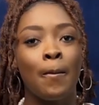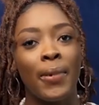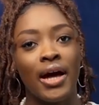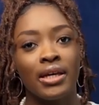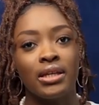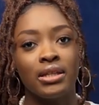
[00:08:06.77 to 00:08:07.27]

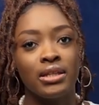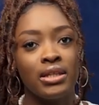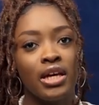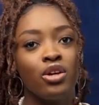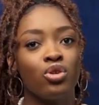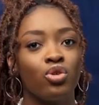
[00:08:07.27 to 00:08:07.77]
back in the
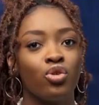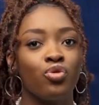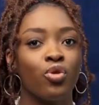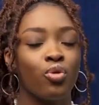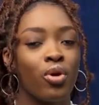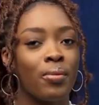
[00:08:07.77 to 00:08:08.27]
day, you know,
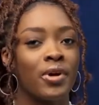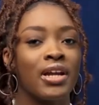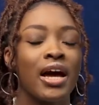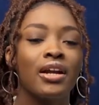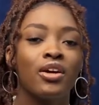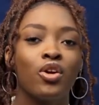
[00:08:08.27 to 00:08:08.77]
for
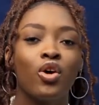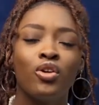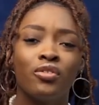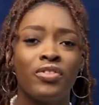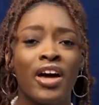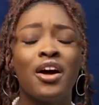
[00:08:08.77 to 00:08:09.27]
Ramadan and
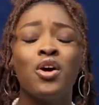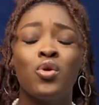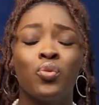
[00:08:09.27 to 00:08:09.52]
all of that.